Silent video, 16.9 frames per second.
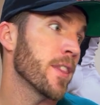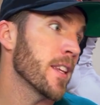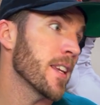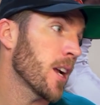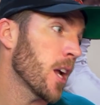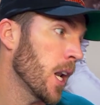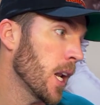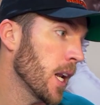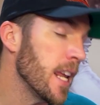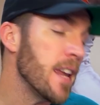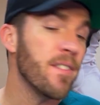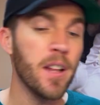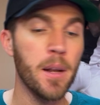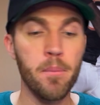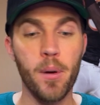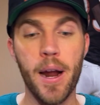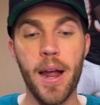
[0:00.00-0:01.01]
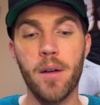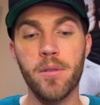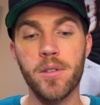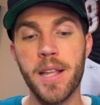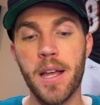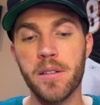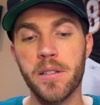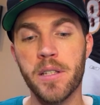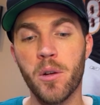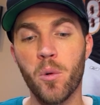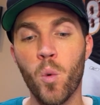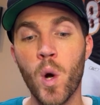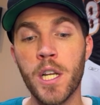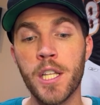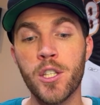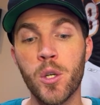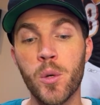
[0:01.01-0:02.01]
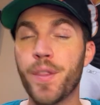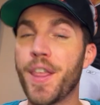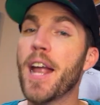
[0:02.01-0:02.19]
The Cleveland Browns now sit at 1-2.